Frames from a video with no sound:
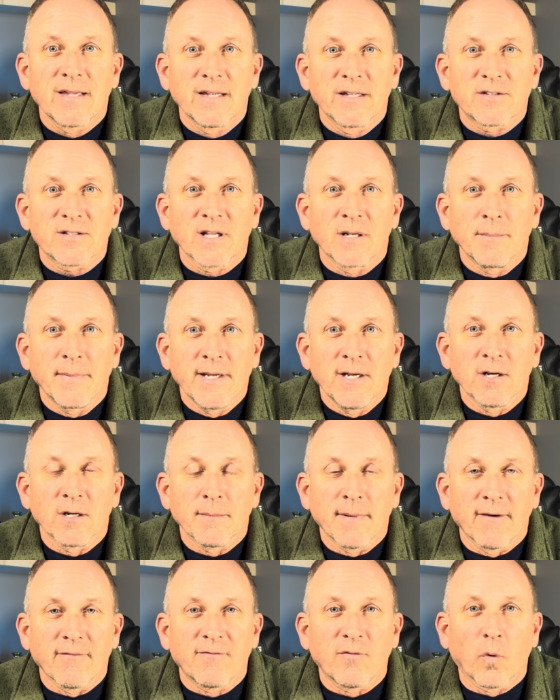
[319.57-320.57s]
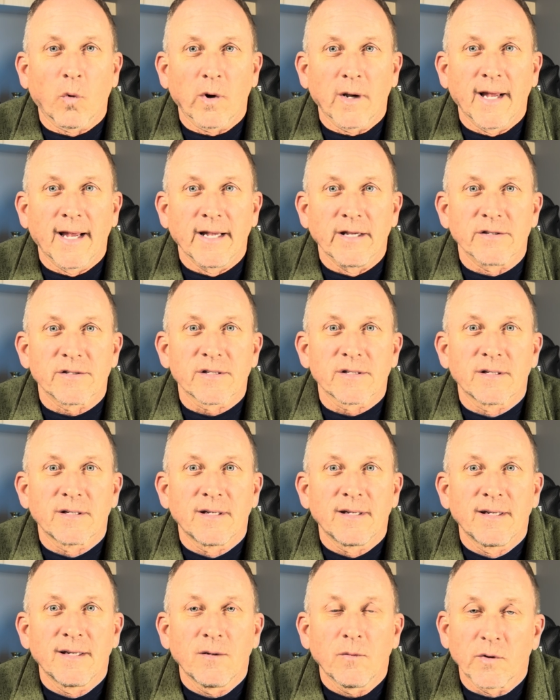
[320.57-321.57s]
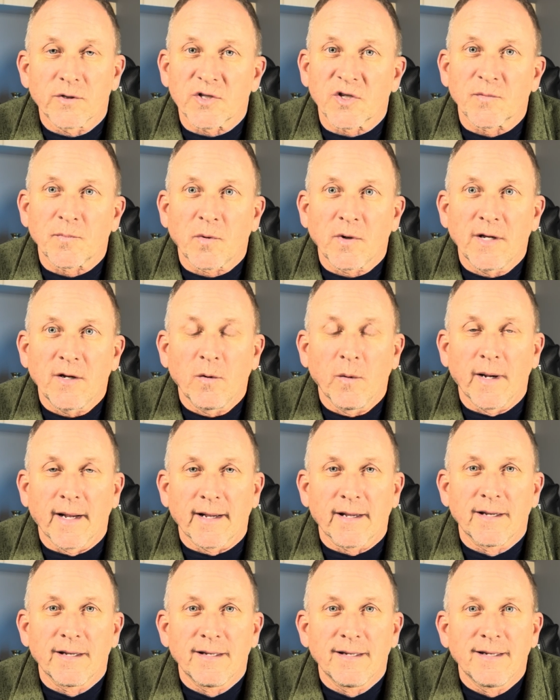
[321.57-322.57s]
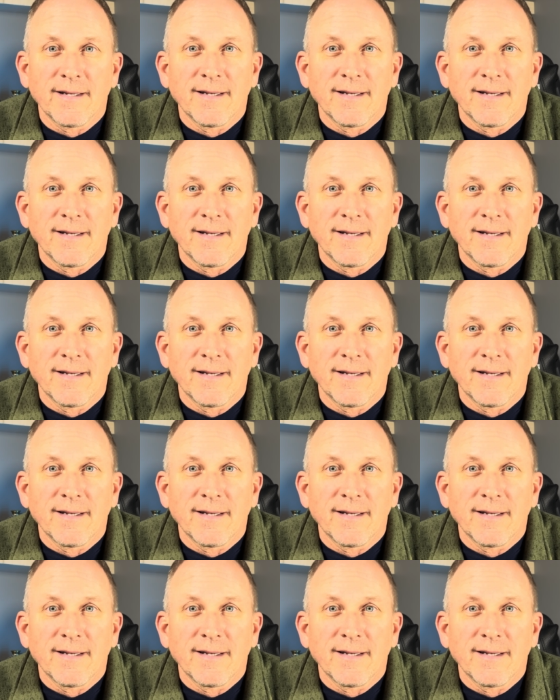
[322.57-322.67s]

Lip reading: it's going to be here in about 4 days, which is pretty quick.